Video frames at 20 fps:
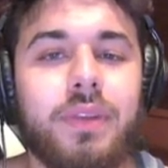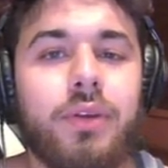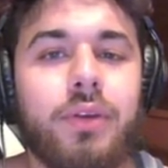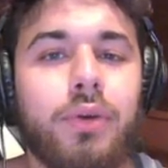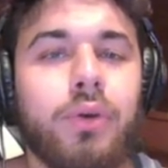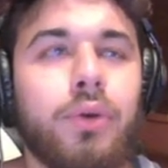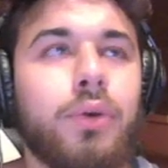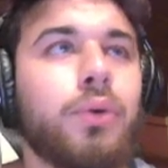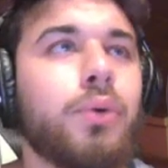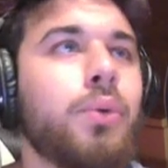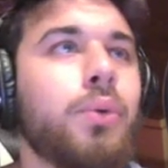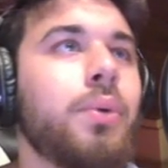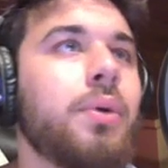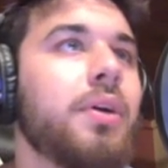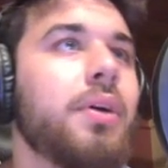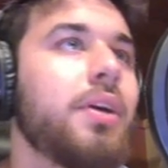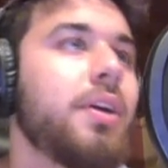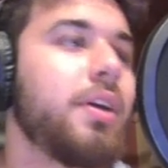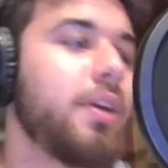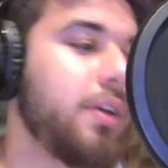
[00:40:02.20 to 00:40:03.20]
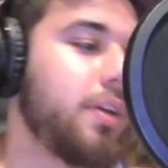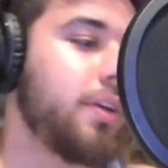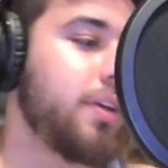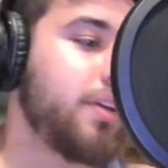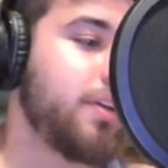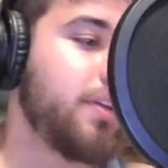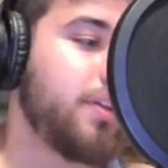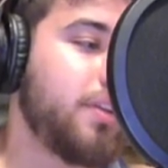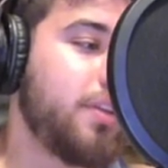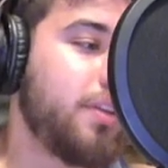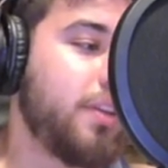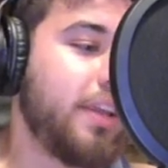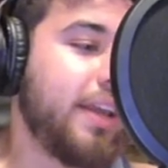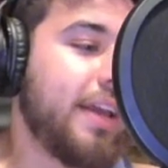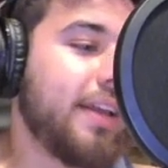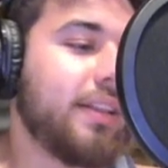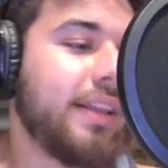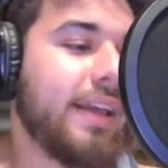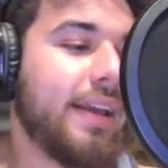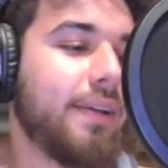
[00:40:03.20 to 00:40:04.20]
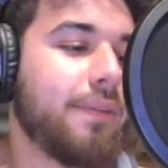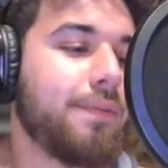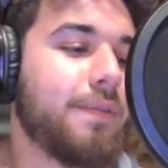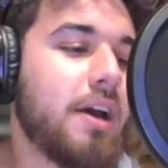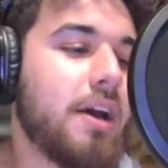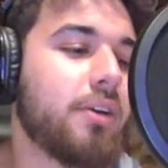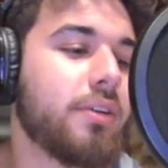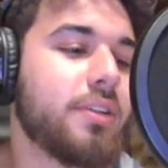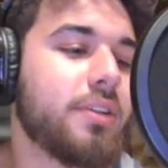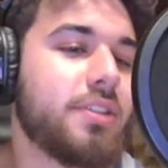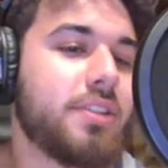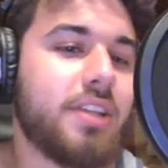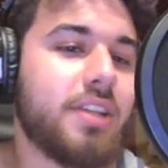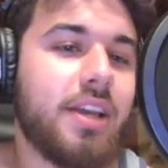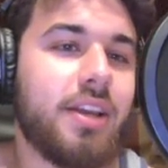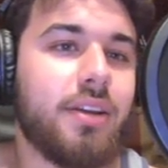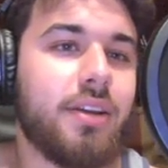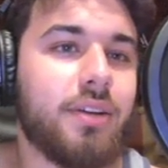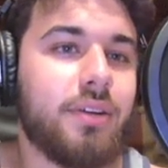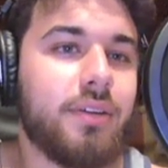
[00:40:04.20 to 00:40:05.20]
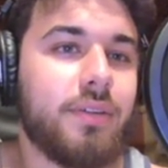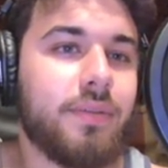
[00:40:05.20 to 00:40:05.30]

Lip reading: who the Atlanta Falcons take.